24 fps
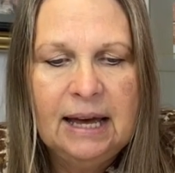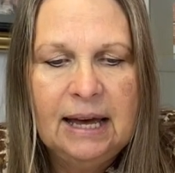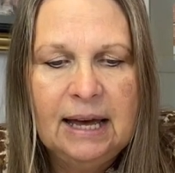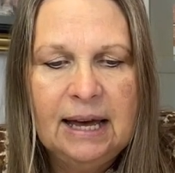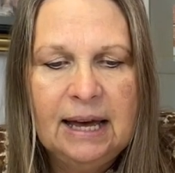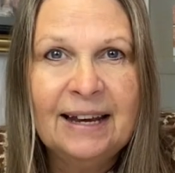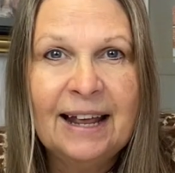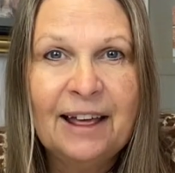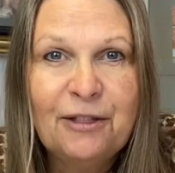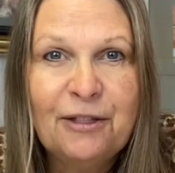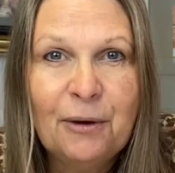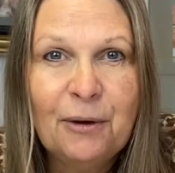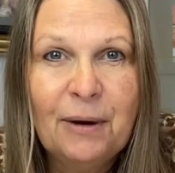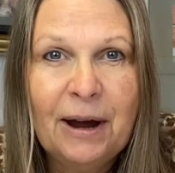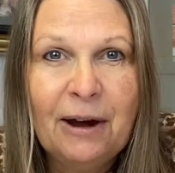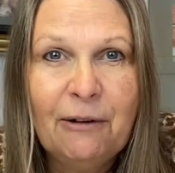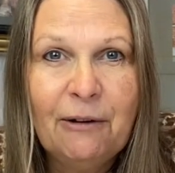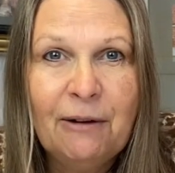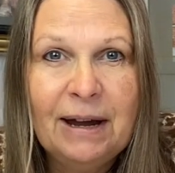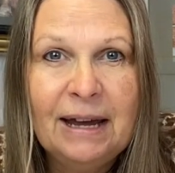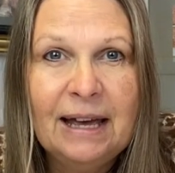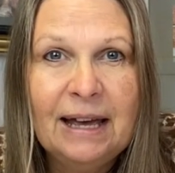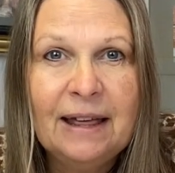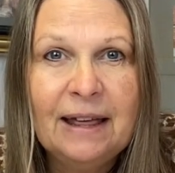Another
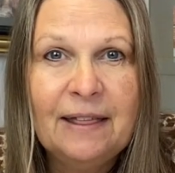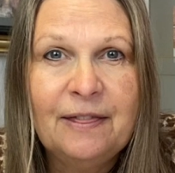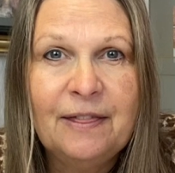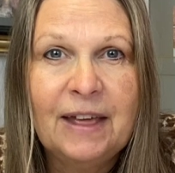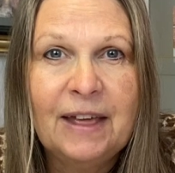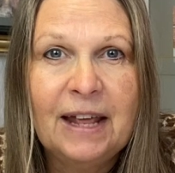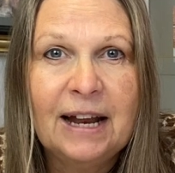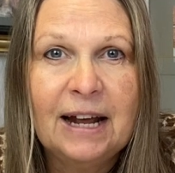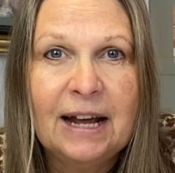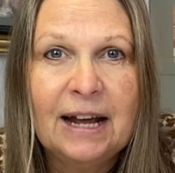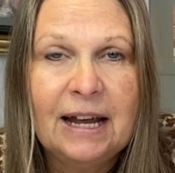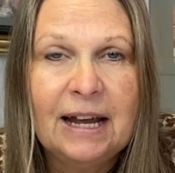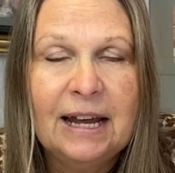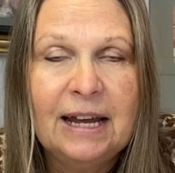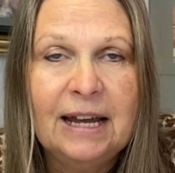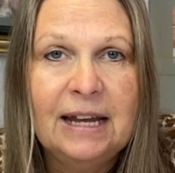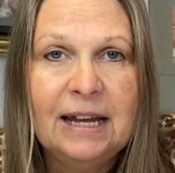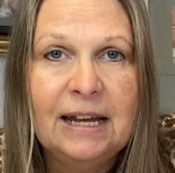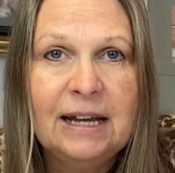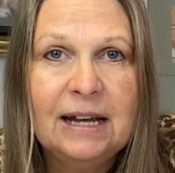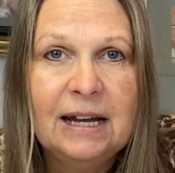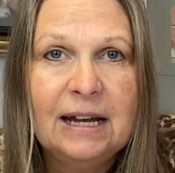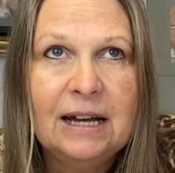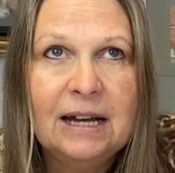area that I
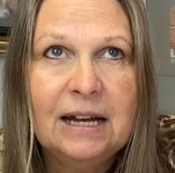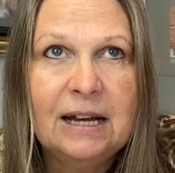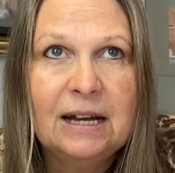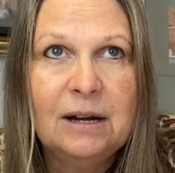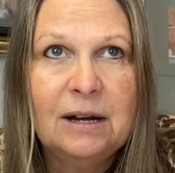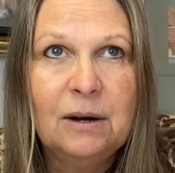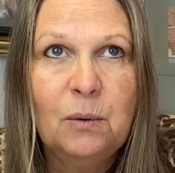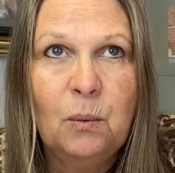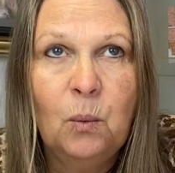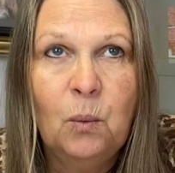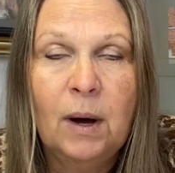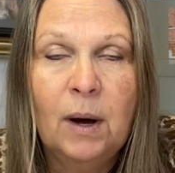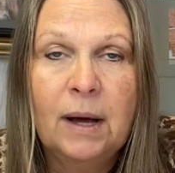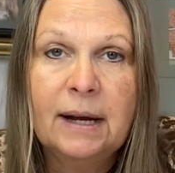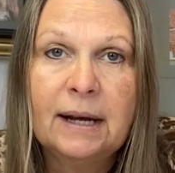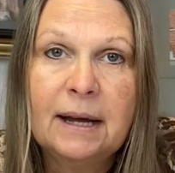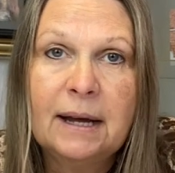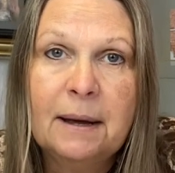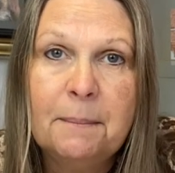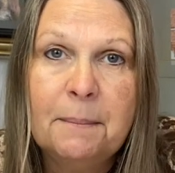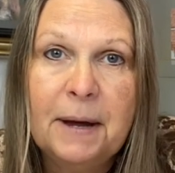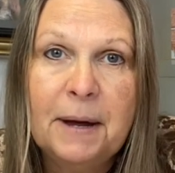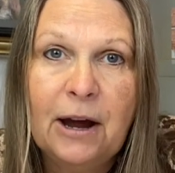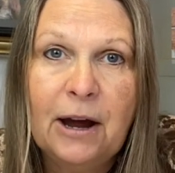want to
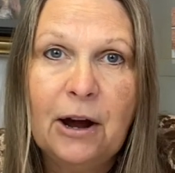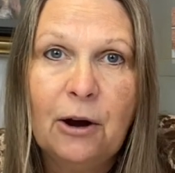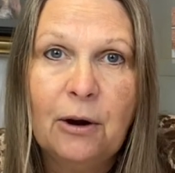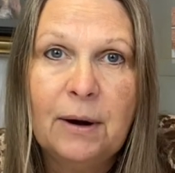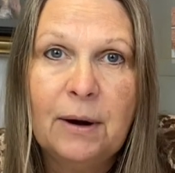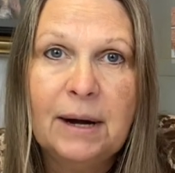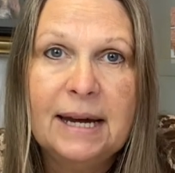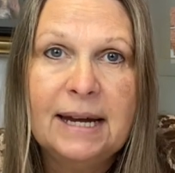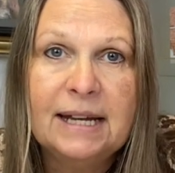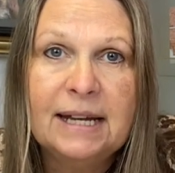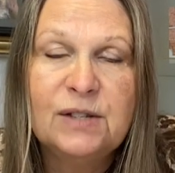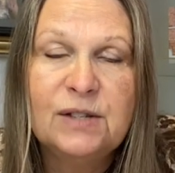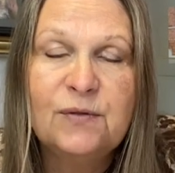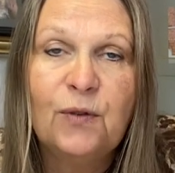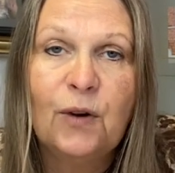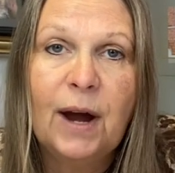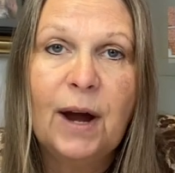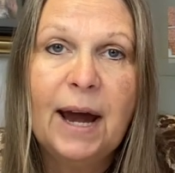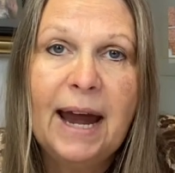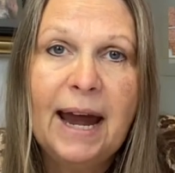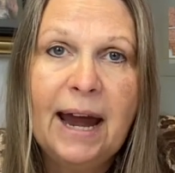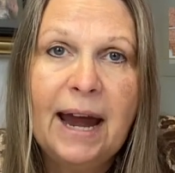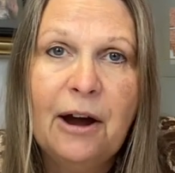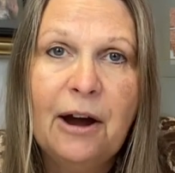compare is for
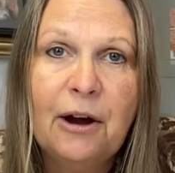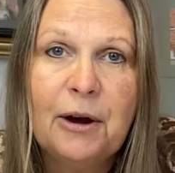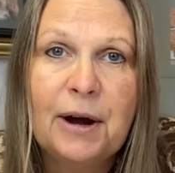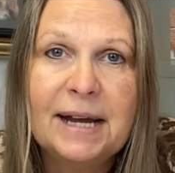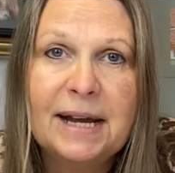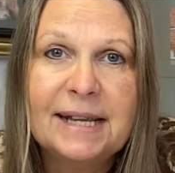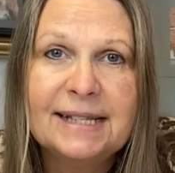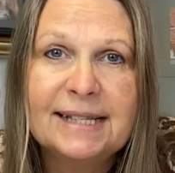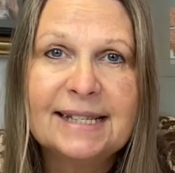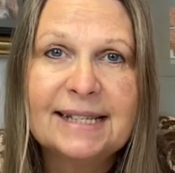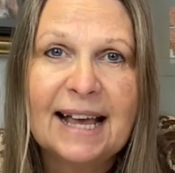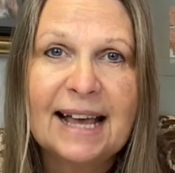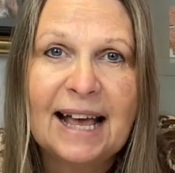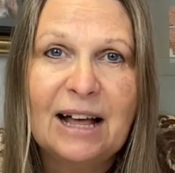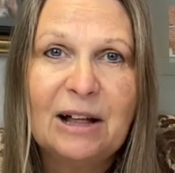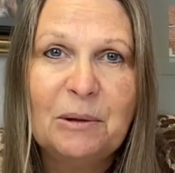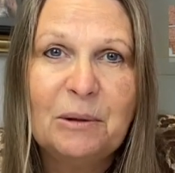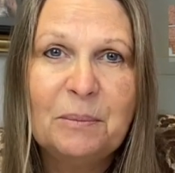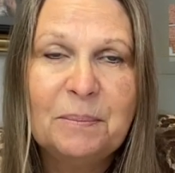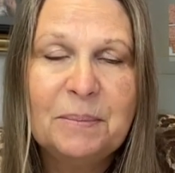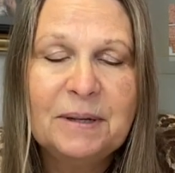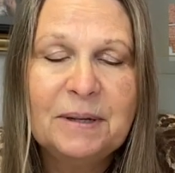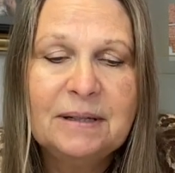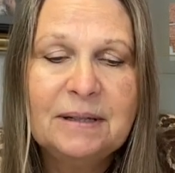hair and scalp.